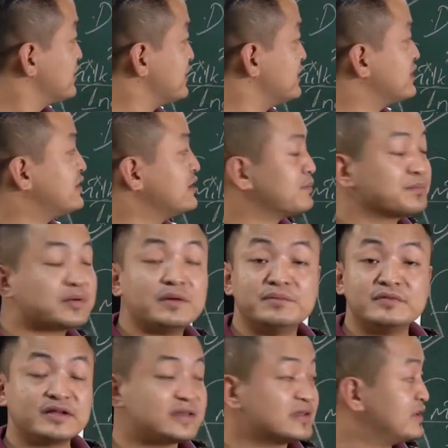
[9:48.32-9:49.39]
in the
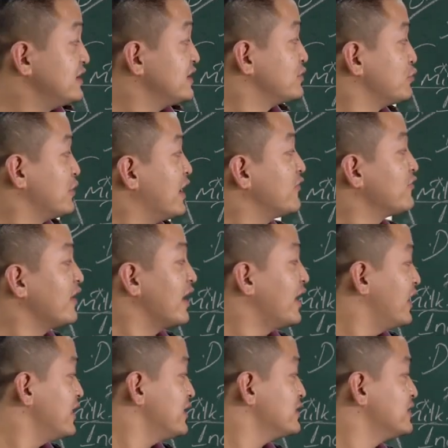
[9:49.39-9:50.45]
permanent teeth, we have
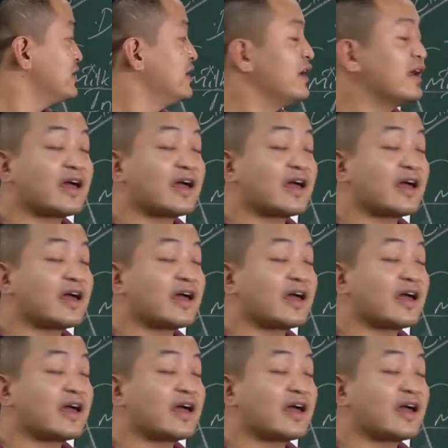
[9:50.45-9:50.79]
8,